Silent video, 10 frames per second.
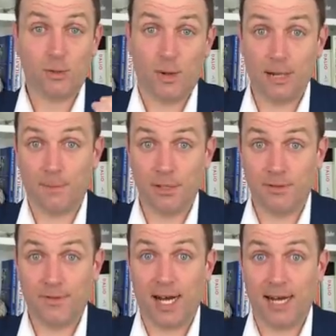to one point
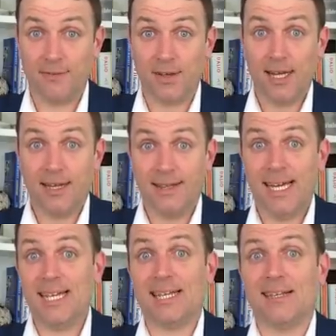five,
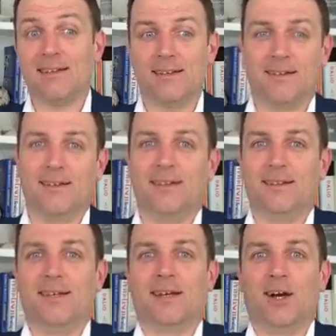then
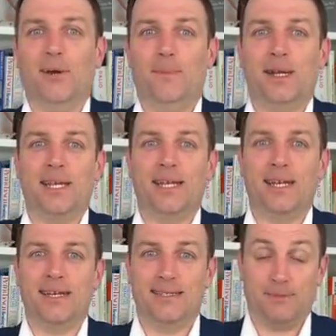the company,
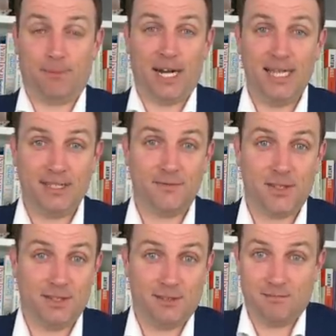the price of
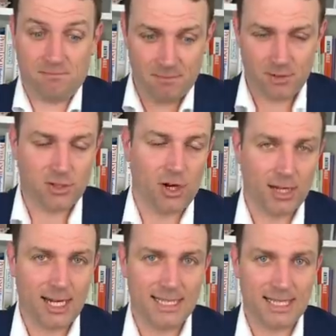the
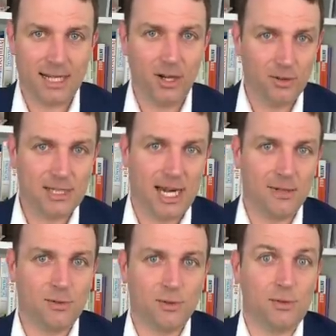stock, let's say, goes
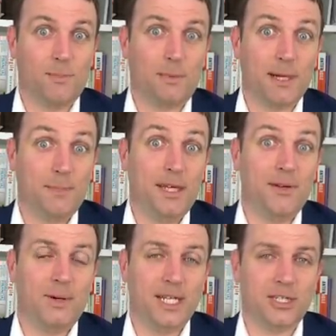down to P E
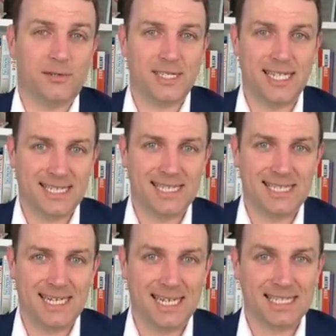ratio of
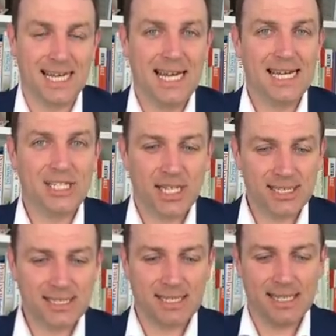sixty-six.
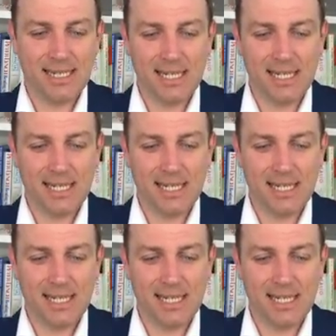Just an